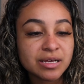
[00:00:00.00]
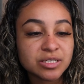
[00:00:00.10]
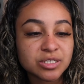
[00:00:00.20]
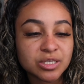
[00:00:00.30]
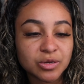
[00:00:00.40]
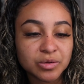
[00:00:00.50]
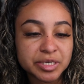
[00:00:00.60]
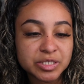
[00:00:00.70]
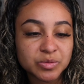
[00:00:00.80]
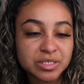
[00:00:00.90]

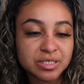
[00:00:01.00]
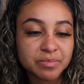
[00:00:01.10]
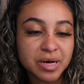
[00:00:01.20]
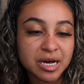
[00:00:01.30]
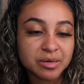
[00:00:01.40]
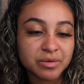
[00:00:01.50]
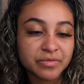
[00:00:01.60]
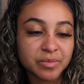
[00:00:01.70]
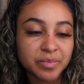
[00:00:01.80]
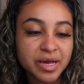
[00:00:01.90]
slowly twist the bottom
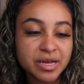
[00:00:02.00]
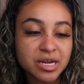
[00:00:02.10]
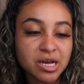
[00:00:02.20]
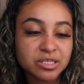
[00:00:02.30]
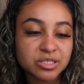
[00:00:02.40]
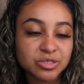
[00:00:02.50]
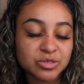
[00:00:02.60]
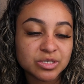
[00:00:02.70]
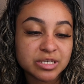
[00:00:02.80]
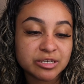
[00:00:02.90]
of the pen until
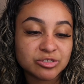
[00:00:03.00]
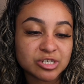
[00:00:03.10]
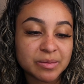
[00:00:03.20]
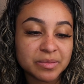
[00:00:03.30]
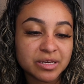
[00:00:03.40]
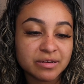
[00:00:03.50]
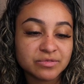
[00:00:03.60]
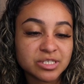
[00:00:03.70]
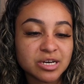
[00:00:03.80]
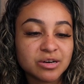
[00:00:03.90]
you see a droplet of
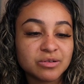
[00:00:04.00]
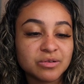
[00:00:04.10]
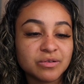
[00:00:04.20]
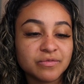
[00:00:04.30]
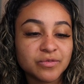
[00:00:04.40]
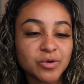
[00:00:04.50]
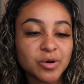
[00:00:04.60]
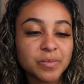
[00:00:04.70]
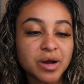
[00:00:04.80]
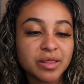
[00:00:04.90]
gel
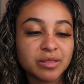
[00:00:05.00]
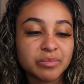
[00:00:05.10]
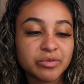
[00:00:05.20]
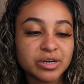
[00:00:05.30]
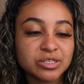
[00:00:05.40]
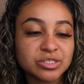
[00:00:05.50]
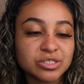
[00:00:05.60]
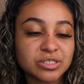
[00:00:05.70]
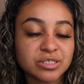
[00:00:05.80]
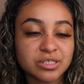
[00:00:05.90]
form on the
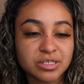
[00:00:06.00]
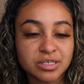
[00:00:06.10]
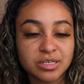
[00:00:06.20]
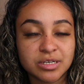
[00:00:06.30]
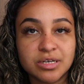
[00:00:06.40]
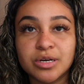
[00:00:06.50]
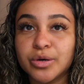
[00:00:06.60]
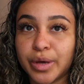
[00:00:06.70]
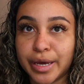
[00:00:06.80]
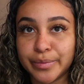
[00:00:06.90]
brush
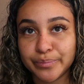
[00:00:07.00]
okay